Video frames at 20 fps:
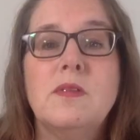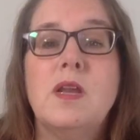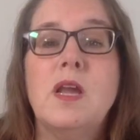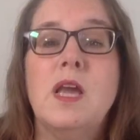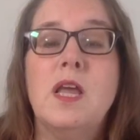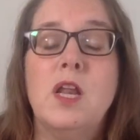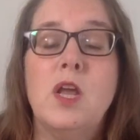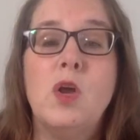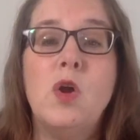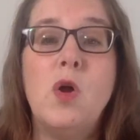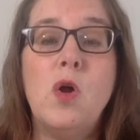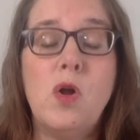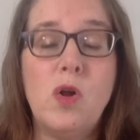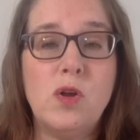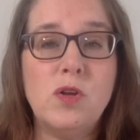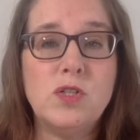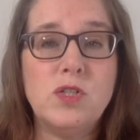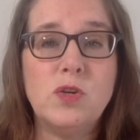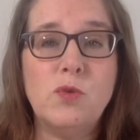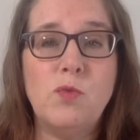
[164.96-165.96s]
And I
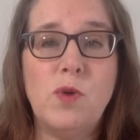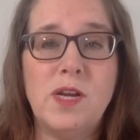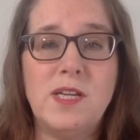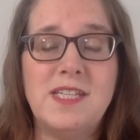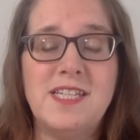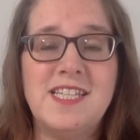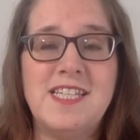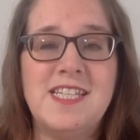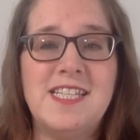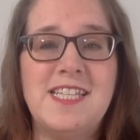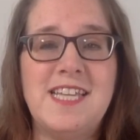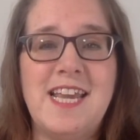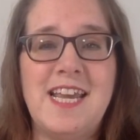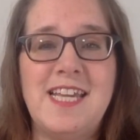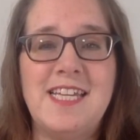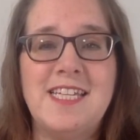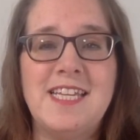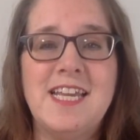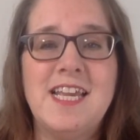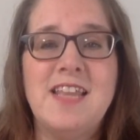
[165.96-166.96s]
also want to
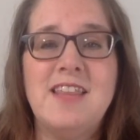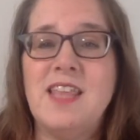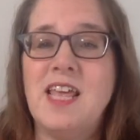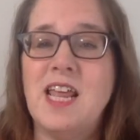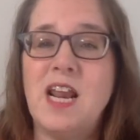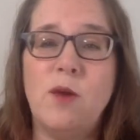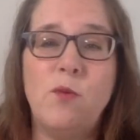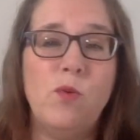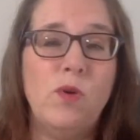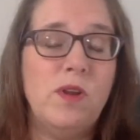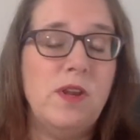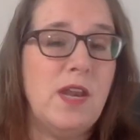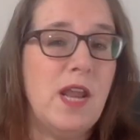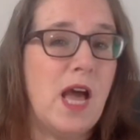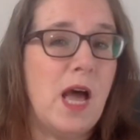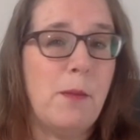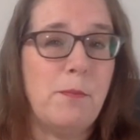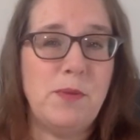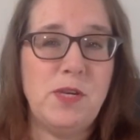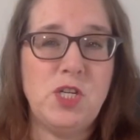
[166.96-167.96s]
state that I will
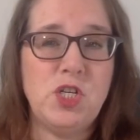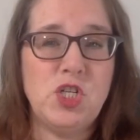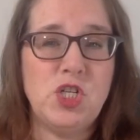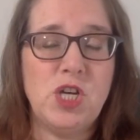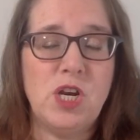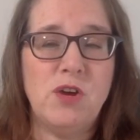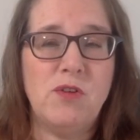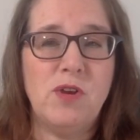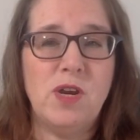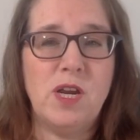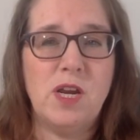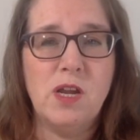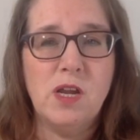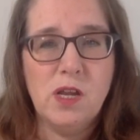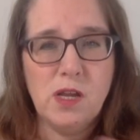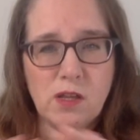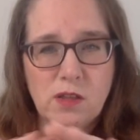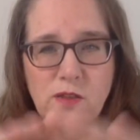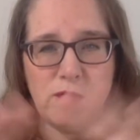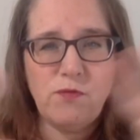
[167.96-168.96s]
not be sharing
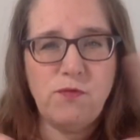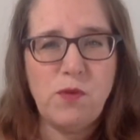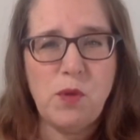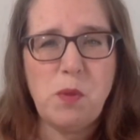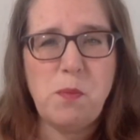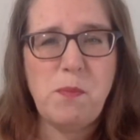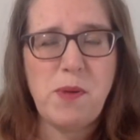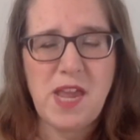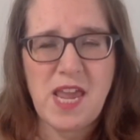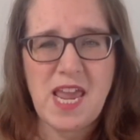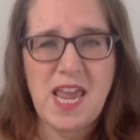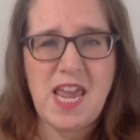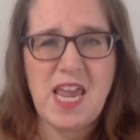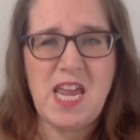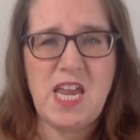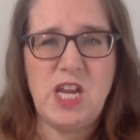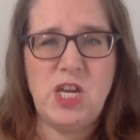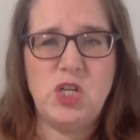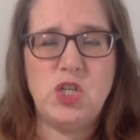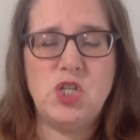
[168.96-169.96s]
the full
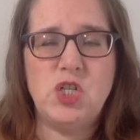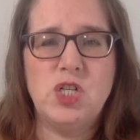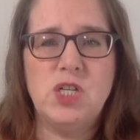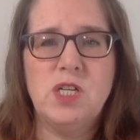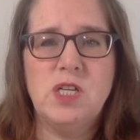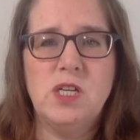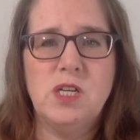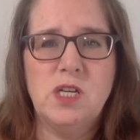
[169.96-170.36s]
page